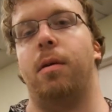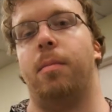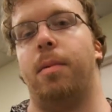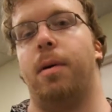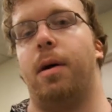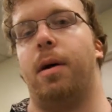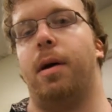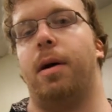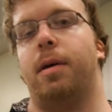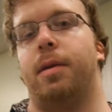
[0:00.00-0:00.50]

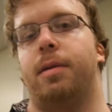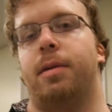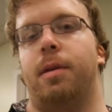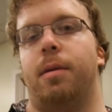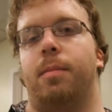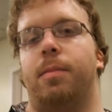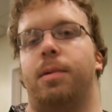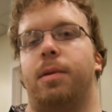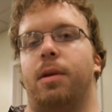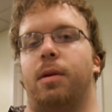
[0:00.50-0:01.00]
about how
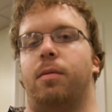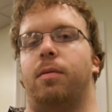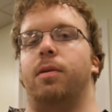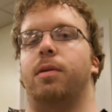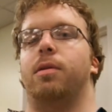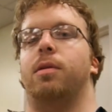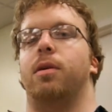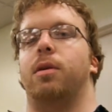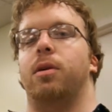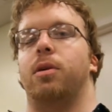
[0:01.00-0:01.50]
stem cell
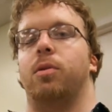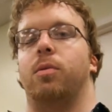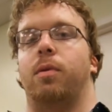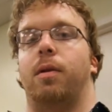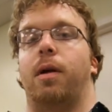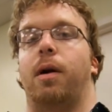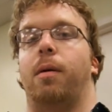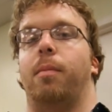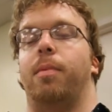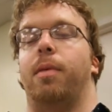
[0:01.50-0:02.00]
research
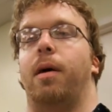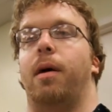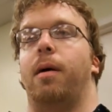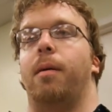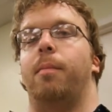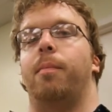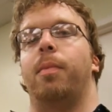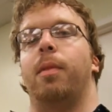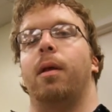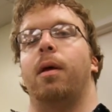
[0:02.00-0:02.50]
would help
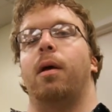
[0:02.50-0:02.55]
them